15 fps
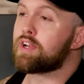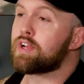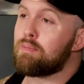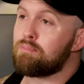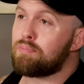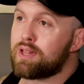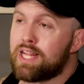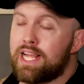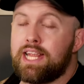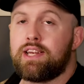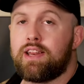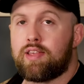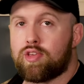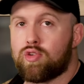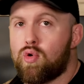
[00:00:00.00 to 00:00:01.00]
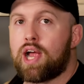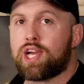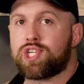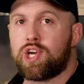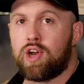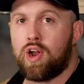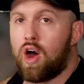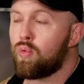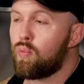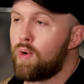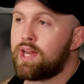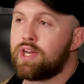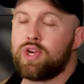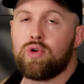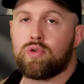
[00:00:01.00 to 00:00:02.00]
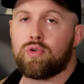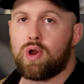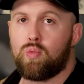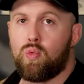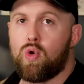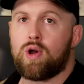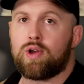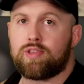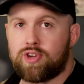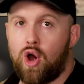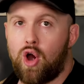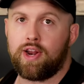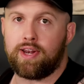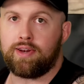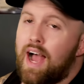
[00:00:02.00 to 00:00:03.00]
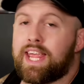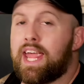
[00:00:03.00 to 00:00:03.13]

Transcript: complete discretion on when nuclear war started. I